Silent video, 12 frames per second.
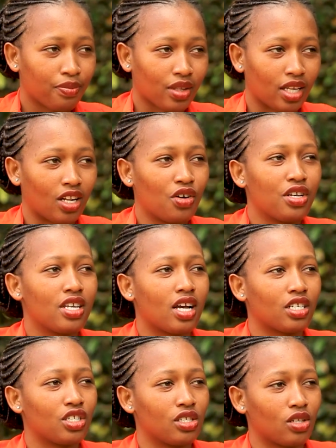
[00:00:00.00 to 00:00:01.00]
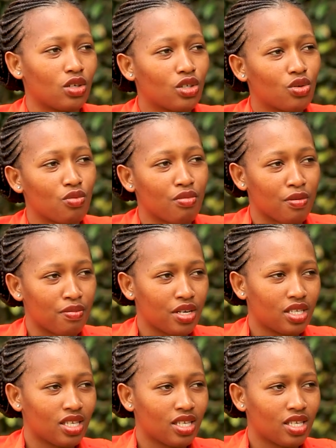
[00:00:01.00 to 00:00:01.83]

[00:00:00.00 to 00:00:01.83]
And now here she's lost 2 babies.